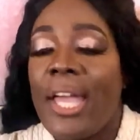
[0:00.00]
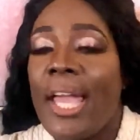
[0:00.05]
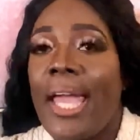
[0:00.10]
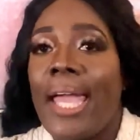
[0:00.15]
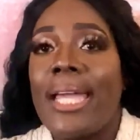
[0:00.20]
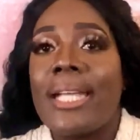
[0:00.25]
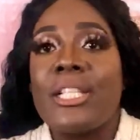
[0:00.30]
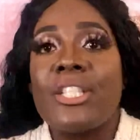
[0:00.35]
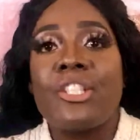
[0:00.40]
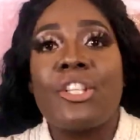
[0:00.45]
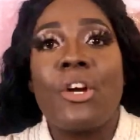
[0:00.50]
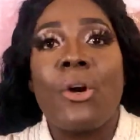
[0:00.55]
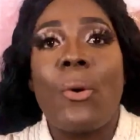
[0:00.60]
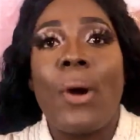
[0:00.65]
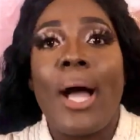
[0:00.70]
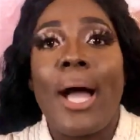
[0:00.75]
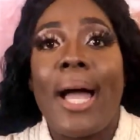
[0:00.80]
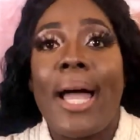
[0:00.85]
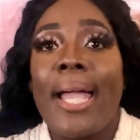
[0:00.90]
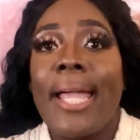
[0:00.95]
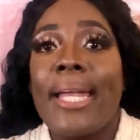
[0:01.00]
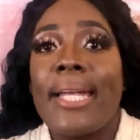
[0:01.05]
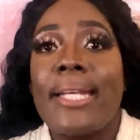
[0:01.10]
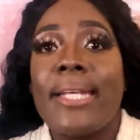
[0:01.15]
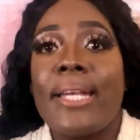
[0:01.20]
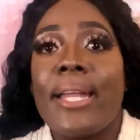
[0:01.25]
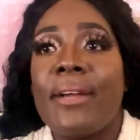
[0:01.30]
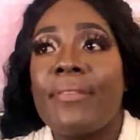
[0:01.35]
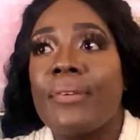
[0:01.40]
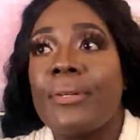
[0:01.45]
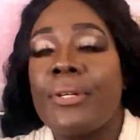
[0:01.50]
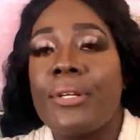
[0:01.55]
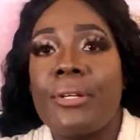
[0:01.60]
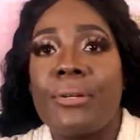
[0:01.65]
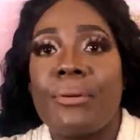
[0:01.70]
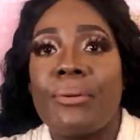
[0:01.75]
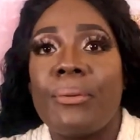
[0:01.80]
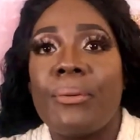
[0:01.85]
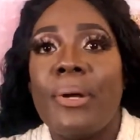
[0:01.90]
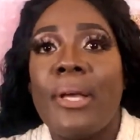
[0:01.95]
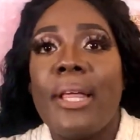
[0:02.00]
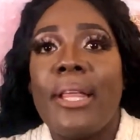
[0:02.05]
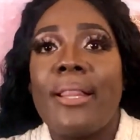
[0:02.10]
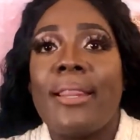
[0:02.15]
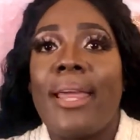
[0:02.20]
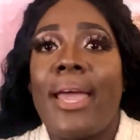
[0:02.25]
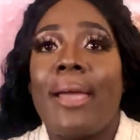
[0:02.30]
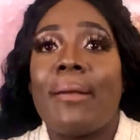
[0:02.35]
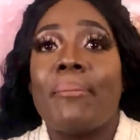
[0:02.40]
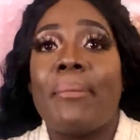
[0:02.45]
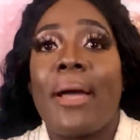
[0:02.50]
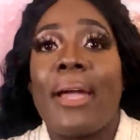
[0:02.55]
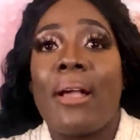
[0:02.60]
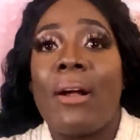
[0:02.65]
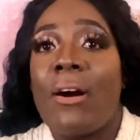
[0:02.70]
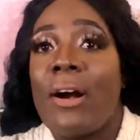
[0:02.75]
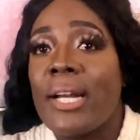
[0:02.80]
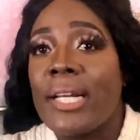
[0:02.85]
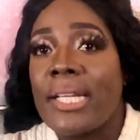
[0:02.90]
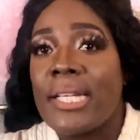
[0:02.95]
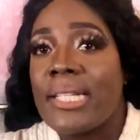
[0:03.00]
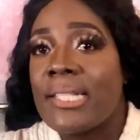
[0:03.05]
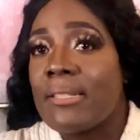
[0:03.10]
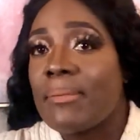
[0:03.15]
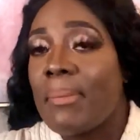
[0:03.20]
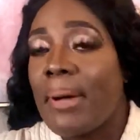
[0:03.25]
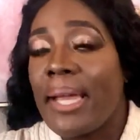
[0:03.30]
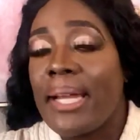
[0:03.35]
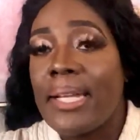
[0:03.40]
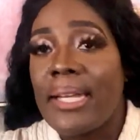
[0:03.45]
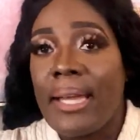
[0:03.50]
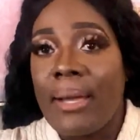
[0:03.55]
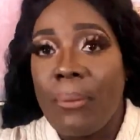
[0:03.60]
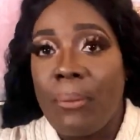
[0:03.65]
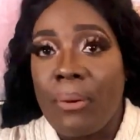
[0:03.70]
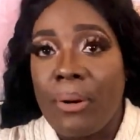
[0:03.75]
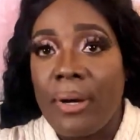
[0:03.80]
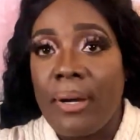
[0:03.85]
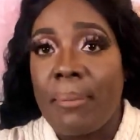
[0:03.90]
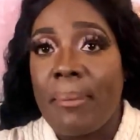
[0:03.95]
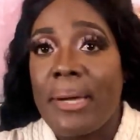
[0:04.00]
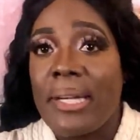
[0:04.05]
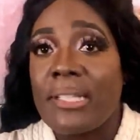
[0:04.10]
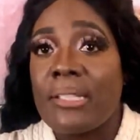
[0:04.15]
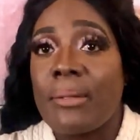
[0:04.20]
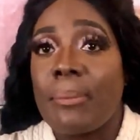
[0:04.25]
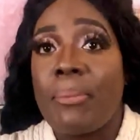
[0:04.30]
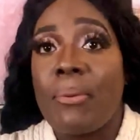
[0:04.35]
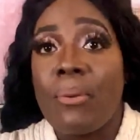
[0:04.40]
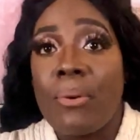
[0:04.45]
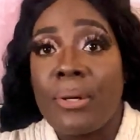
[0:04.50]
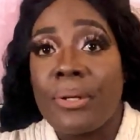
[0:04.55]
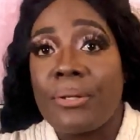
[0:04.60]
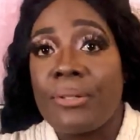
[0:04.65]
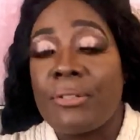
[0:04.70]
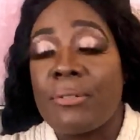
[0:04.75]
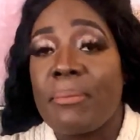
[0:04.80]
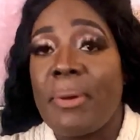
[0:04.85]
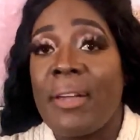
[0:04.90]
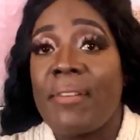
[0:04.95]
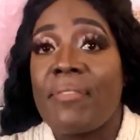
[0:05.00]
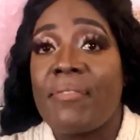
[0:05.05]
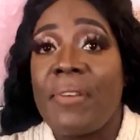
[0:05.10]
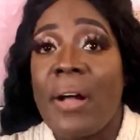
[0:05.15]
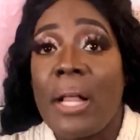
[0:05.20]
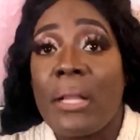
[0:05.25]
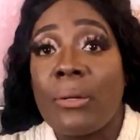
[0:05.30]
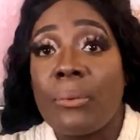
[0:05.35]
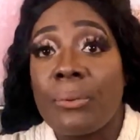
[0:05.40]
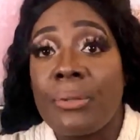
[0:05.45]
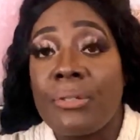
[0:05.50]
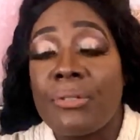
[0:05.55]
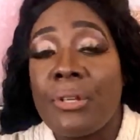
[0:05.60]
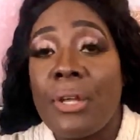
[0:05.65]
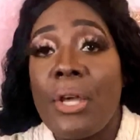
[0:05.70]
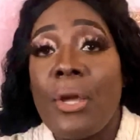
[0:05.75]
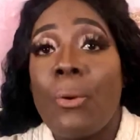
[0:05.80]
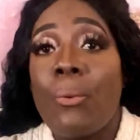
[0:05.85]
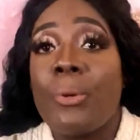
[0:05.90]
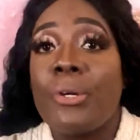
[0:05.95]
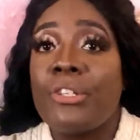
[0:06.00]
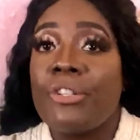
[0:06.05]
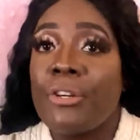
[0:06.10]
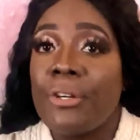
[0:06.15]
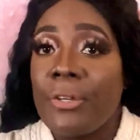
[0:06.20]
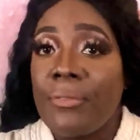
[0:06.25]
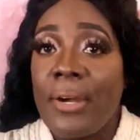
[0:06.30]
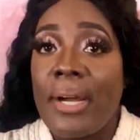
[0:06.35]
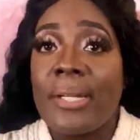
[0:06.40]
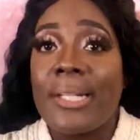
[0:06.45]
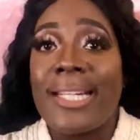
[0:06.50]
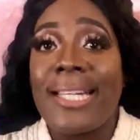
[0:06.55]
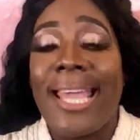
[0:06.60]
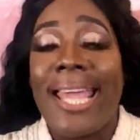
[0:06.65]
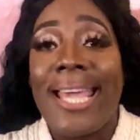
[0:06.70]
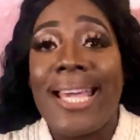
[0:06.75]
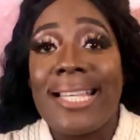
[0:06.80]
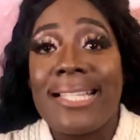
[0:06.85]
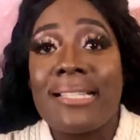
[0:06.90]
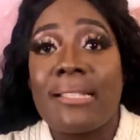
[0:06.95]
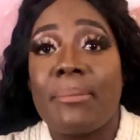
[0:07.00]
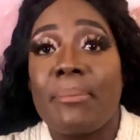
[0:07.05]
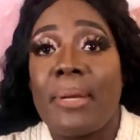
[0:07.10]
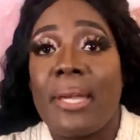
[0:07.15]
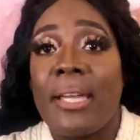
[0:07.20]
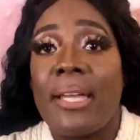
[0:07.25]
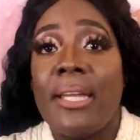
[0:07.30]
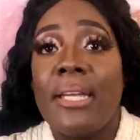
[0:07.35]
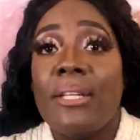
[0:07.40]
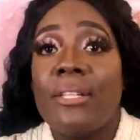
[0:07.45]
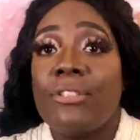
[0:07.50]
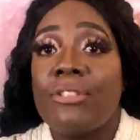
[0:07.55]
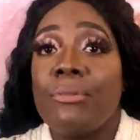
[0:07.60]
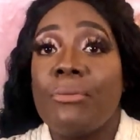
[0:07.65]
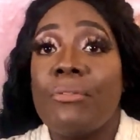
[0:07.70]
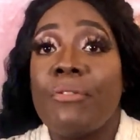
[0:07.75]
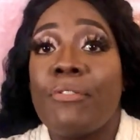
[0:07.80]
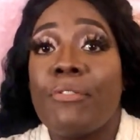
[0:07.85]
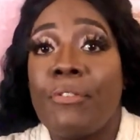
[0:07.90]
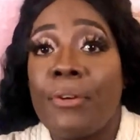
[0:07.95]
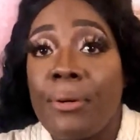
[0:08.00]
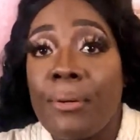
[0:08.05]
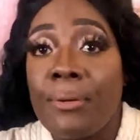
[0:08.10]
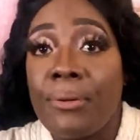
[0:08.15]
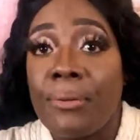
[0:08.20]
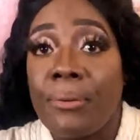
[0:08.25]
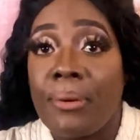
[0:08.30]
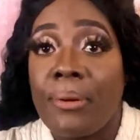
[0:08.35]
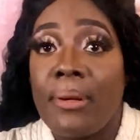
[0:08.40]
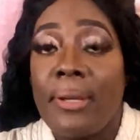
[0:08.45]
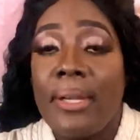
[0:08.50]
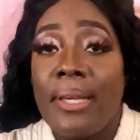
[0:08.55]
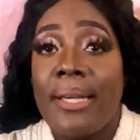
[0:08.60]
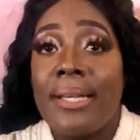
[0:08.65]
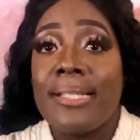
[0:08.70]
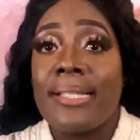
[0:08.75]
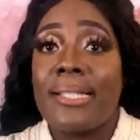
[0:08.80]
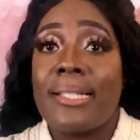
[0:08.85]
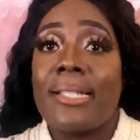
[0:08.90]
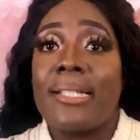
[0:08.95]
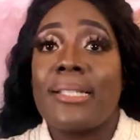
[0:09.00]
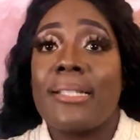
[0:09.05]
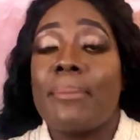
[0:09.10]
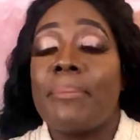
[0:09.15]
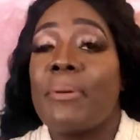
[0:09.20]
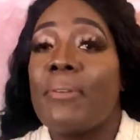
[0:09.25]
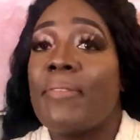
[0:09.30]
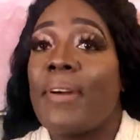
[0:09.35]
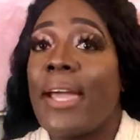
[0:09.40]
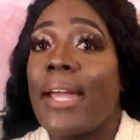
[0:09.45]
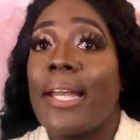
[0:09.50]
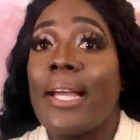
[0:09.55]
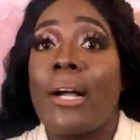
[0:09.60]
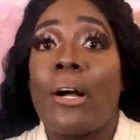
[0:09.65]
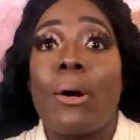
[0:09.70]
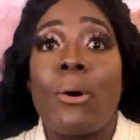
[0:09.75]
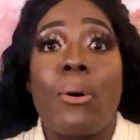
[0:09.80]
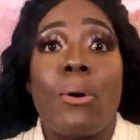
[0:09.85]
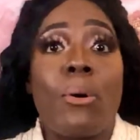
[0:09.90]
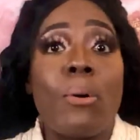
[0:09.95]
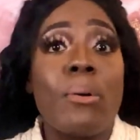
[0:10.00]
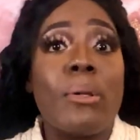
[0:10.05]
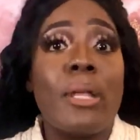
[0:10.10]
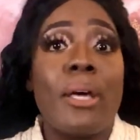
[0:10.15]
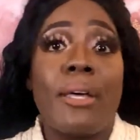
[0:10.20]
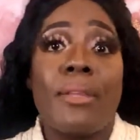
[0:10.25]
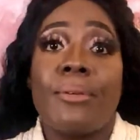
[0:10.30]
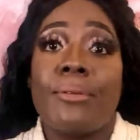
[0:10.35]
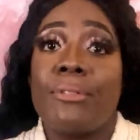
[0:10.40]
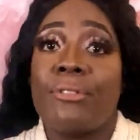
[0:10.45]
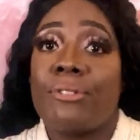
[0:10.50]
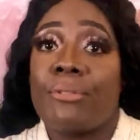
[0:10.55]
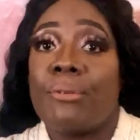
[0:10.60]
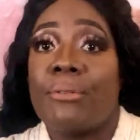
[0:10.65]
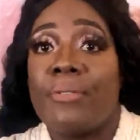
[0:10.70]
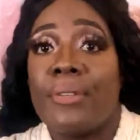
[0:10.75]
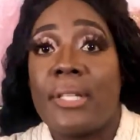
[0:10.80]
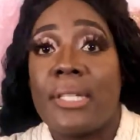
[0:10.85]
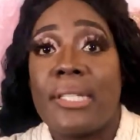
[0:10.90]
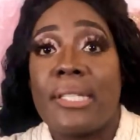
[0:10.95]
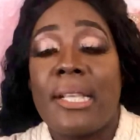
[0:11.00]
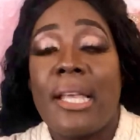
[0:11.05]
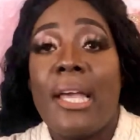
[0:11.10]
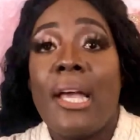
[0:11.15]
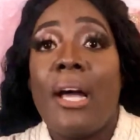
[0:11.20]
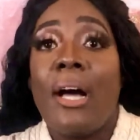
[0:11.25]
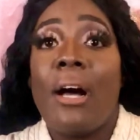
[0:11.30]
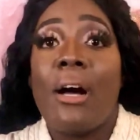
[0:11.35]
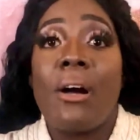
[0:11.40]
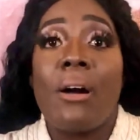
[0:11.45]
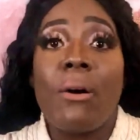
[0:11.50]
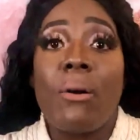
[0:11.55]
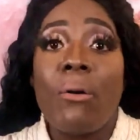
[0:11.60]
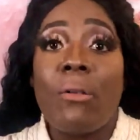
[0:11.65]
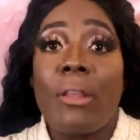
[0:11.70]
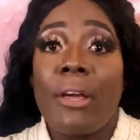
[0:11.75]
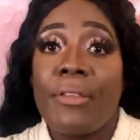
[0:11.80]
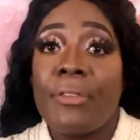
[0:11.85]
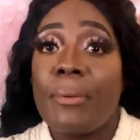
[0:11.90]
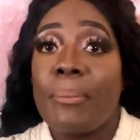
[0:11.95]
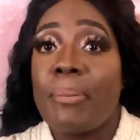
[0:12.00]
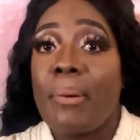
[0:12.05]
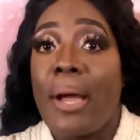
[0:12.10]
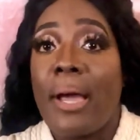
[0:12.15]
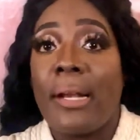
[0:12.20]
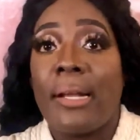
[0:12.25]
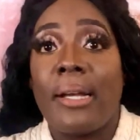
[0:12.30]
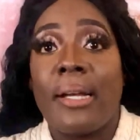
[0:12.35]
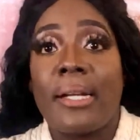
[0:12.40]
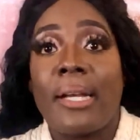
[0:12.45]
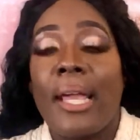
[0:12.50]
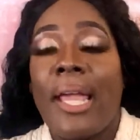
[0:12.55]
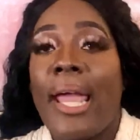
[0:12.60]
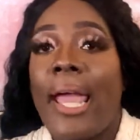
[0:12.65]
And so I never knew that my audience, my network, my supporters, my followers would turn around and ask me to further assist in providing a whole other service, a whole other product.